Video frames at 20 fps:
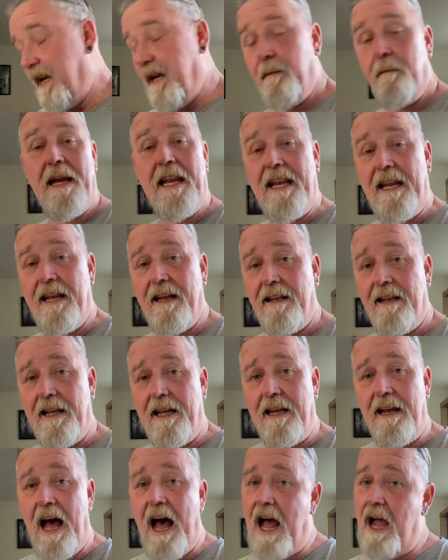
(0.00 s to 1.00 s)

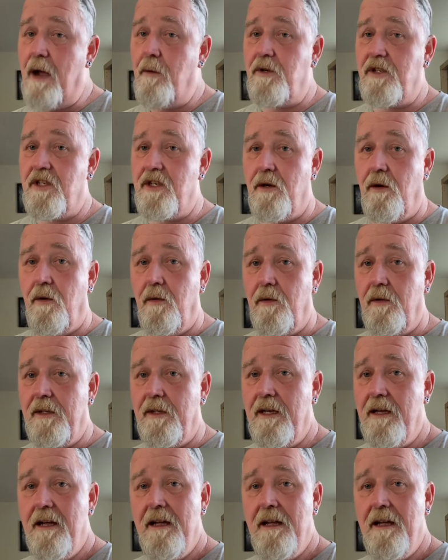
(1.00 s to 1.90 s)
immediately I was told,